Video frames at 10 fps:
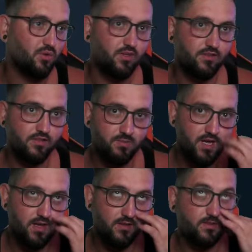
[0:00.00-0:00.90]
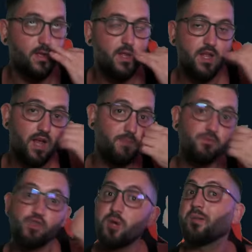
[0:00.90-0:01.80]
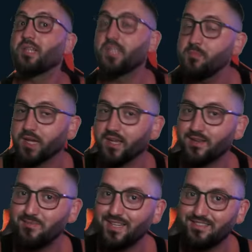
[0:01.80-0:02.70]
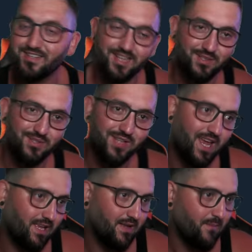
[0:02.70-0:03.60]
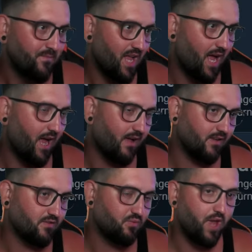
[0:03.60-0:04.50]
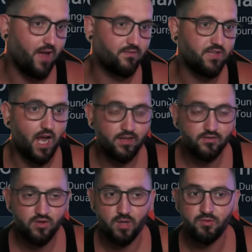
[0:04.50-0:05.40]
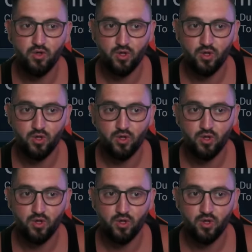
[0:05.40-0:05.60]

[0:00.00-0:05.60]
to do this is because I'm triple dipping basically today, as we have the Ice Golem